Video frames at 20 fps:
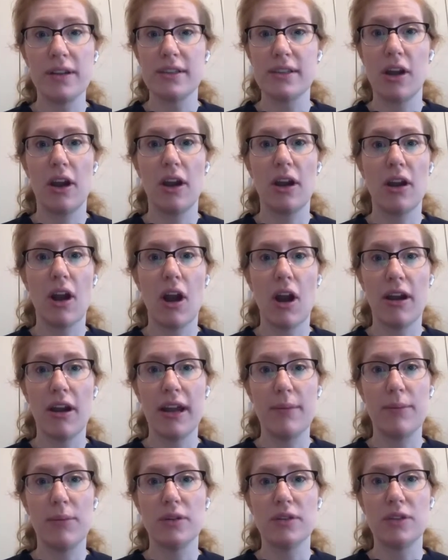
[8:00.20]
are
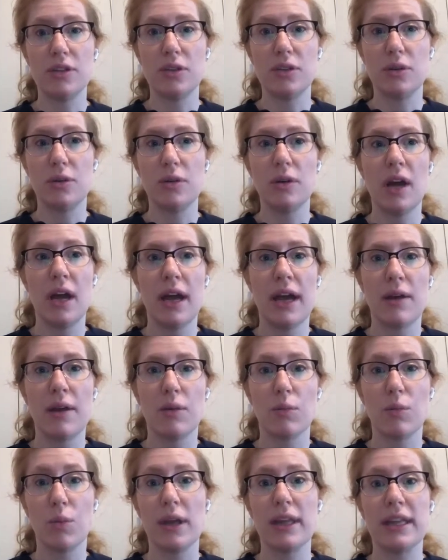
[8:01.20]
able to
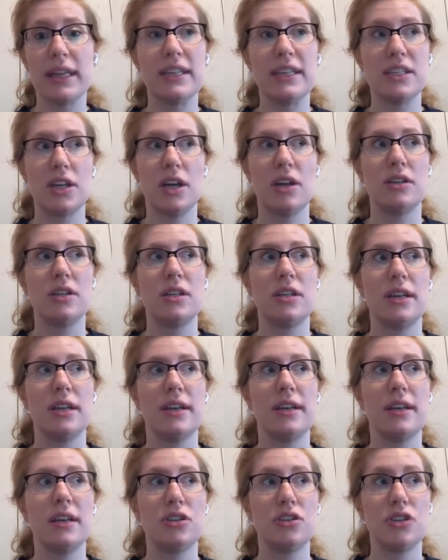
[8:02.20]
really start
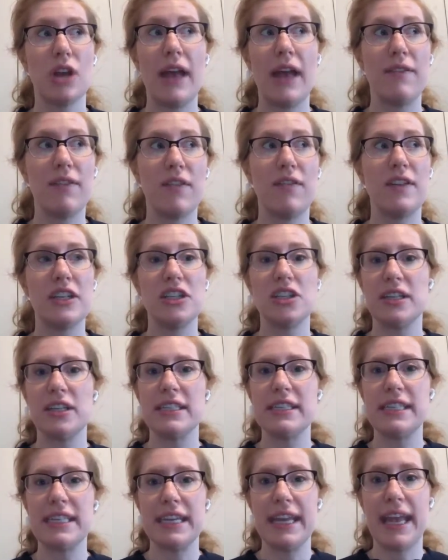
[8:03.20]
to drive
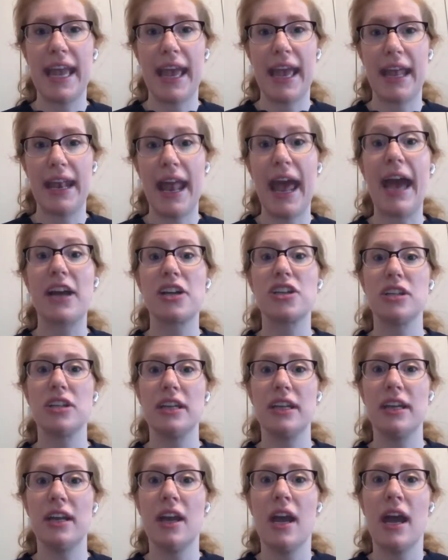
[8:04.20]
efficiency and
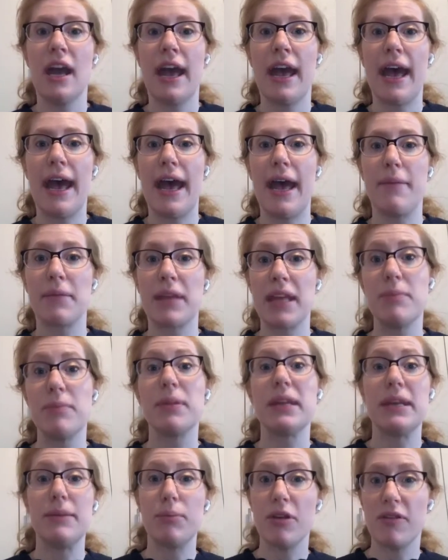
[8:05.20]
actually
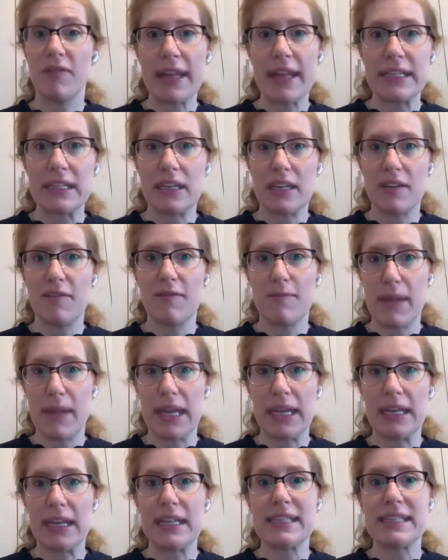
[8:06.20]
complete preventative
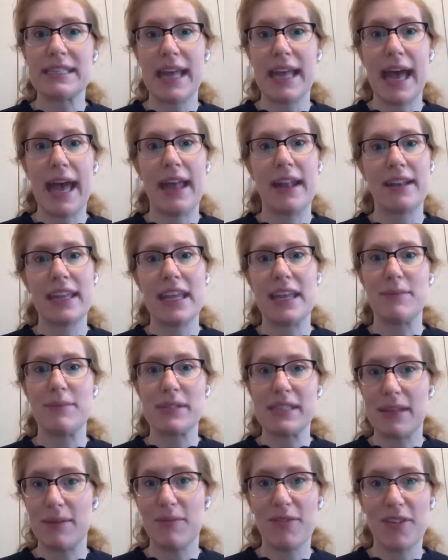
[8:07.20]
maintenance that keeps
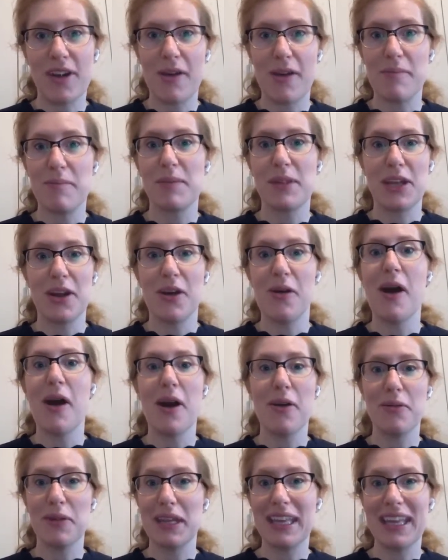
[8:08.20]
them from a
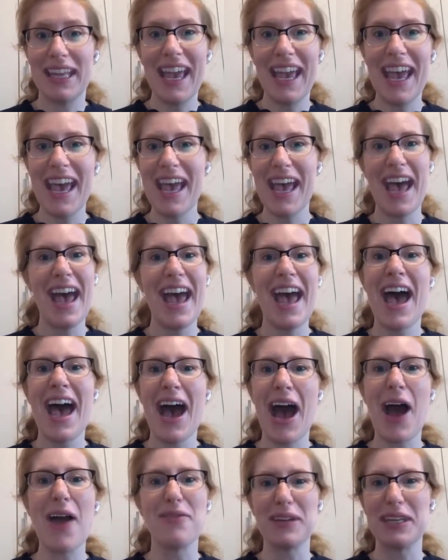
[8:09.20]
really
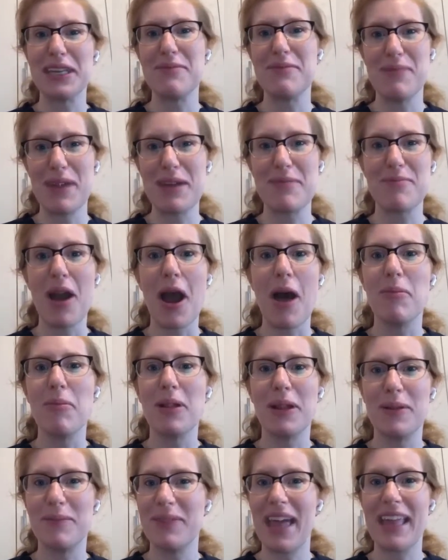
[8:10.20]
a really big
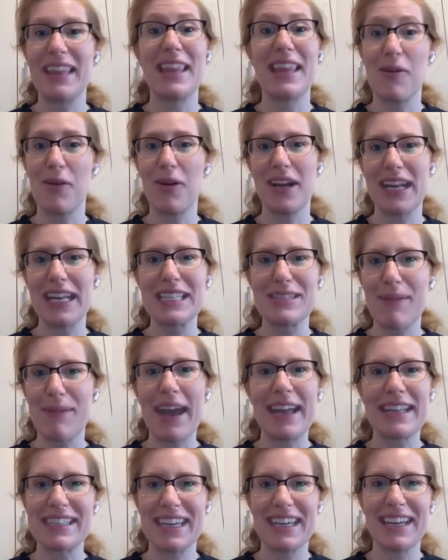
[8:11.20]
problem that they weren't
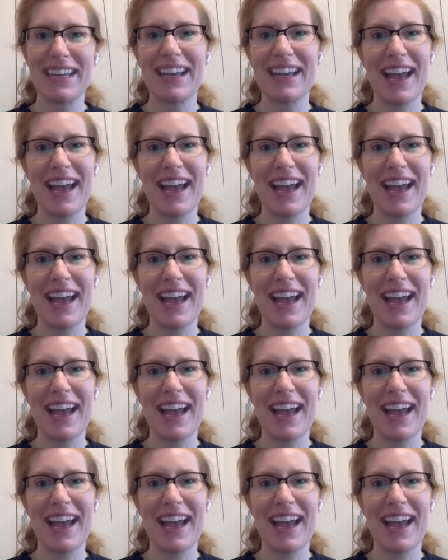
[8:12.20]
expecting